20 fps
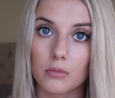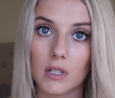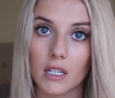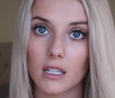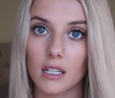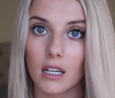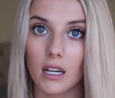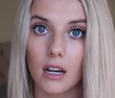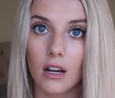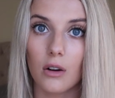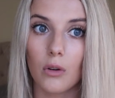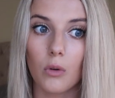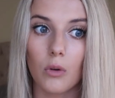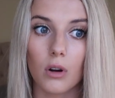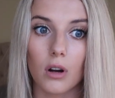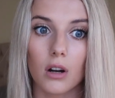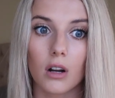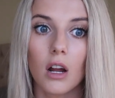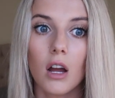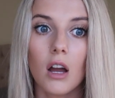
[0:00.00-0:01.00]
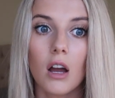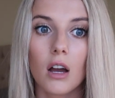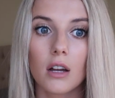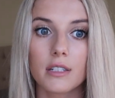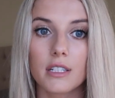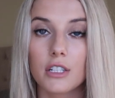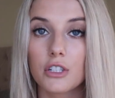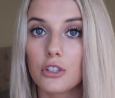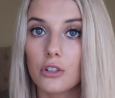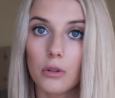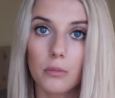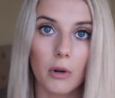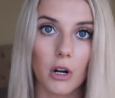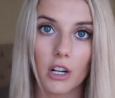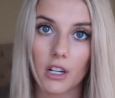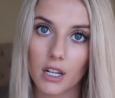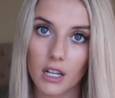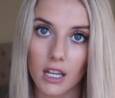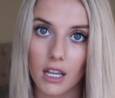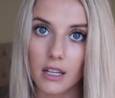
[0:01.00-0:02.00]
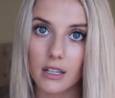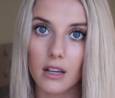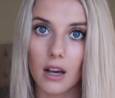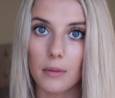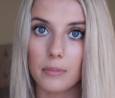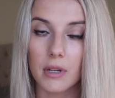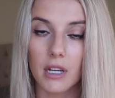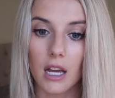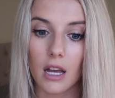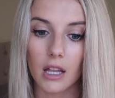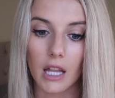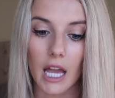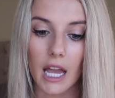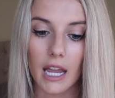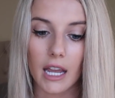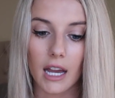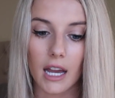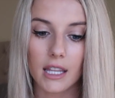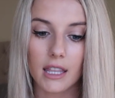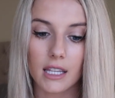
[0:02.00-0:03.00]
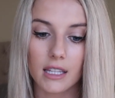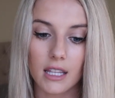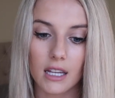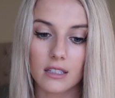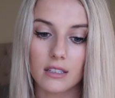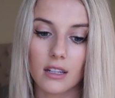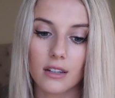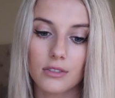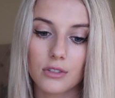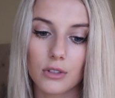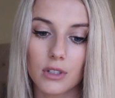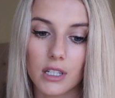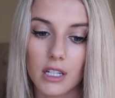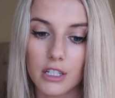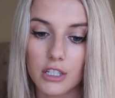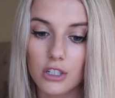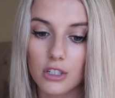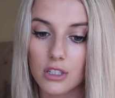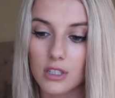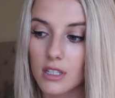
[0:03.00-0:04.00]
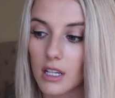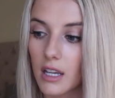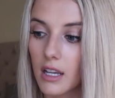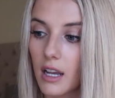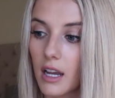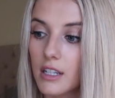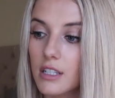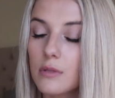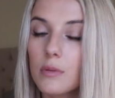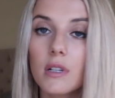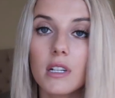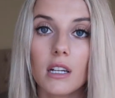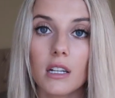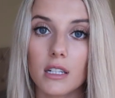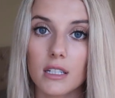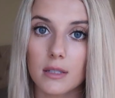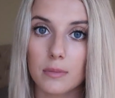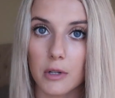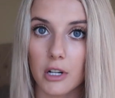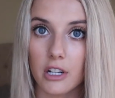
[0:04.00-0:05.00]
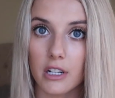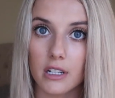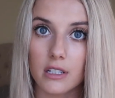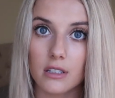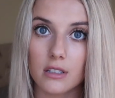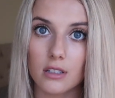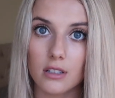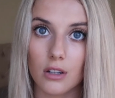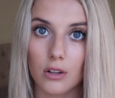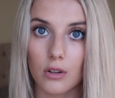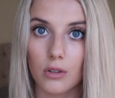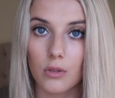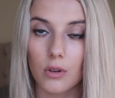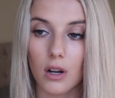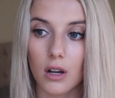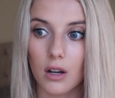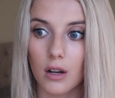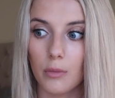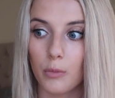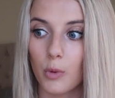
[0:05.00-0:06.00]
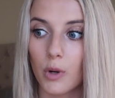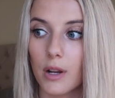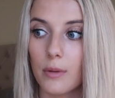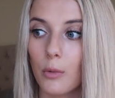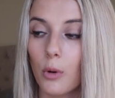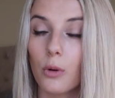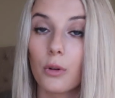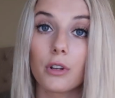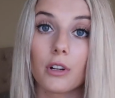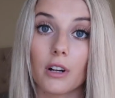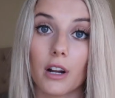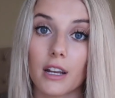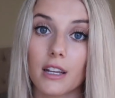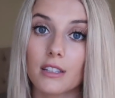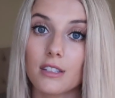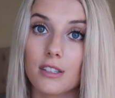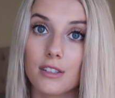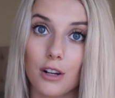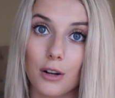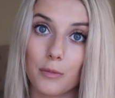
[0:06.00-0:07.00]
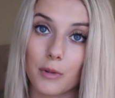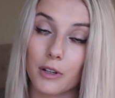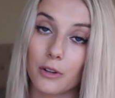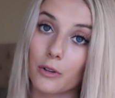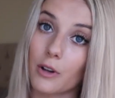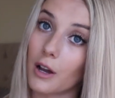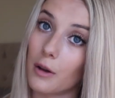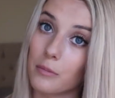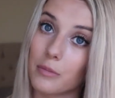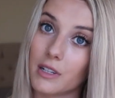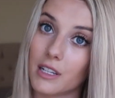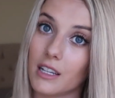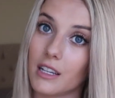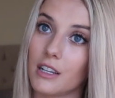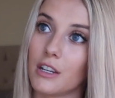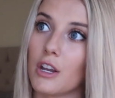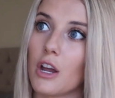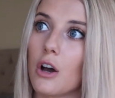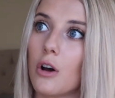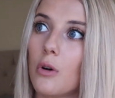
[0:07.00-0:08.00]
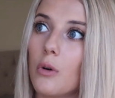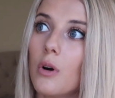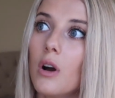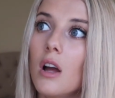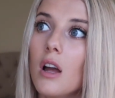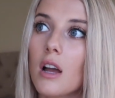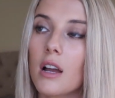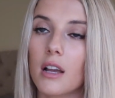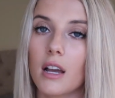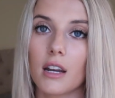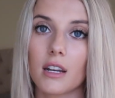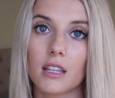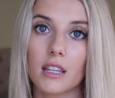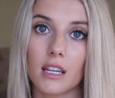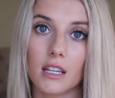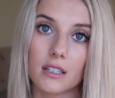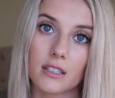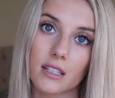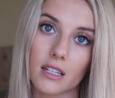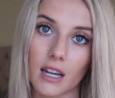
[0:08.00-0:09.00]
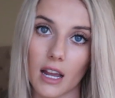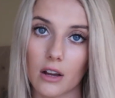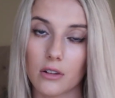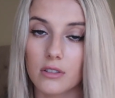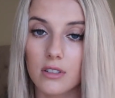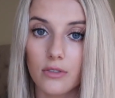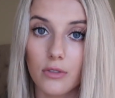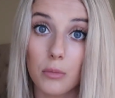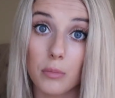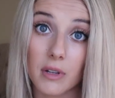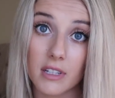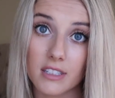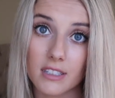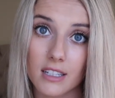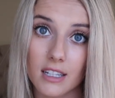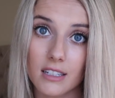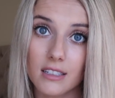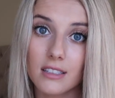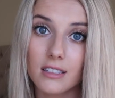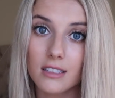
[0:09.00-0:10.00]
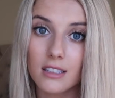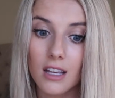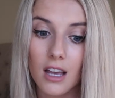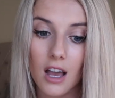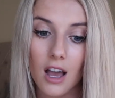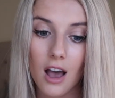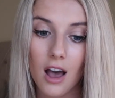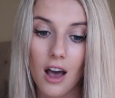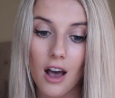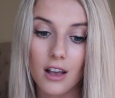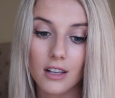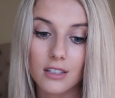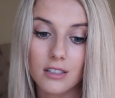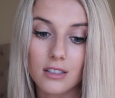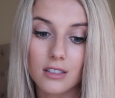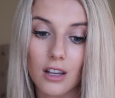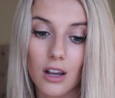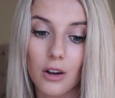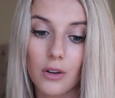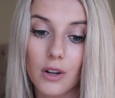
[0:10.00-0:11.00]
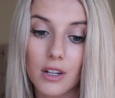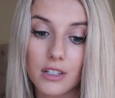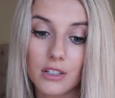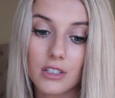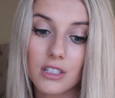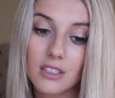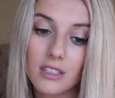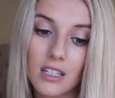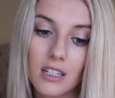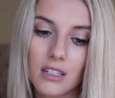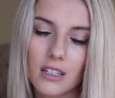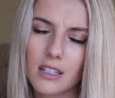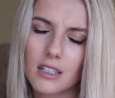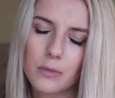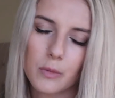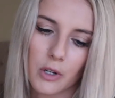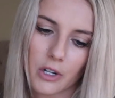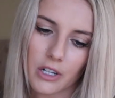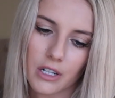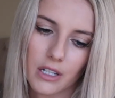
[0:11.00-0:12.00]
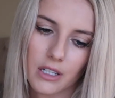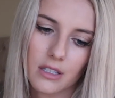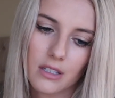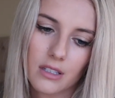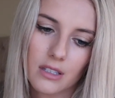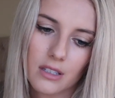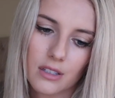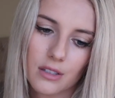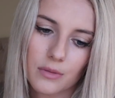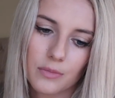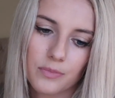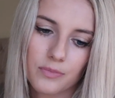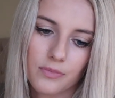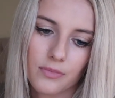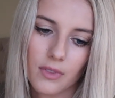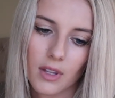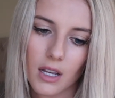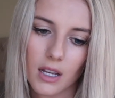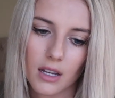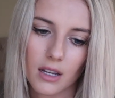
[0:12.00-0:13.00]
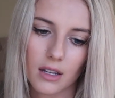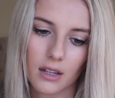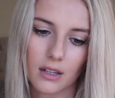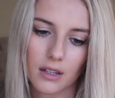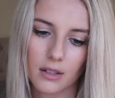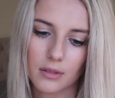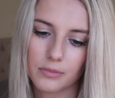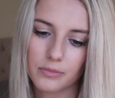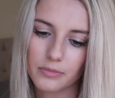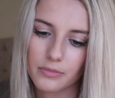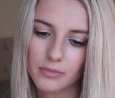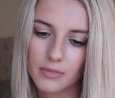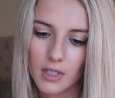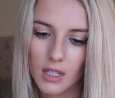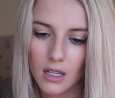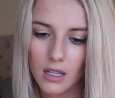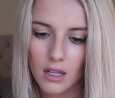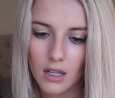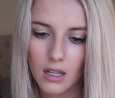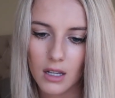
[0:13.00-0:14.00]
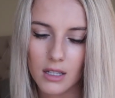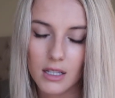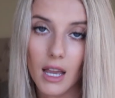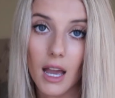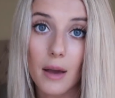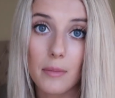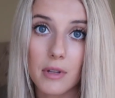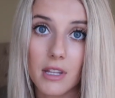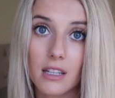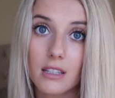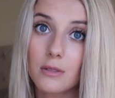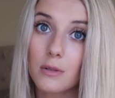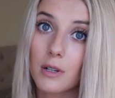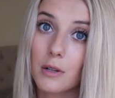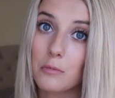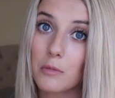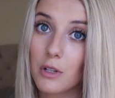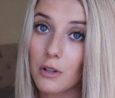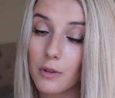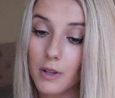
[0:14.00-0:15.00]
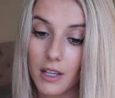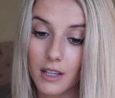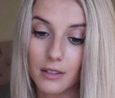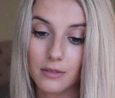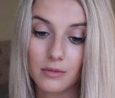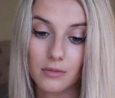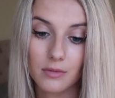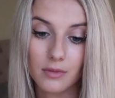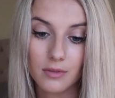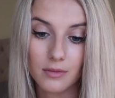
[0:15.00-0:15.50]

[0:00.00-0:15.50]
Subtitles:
media or digital marketing up in LA. I think that stuff's really interesting. I just want to get experience, so when I'm older I can start my own company and know kind of the ins and outs of a business. So you just need experience. Yeah, but that's what I'm doing.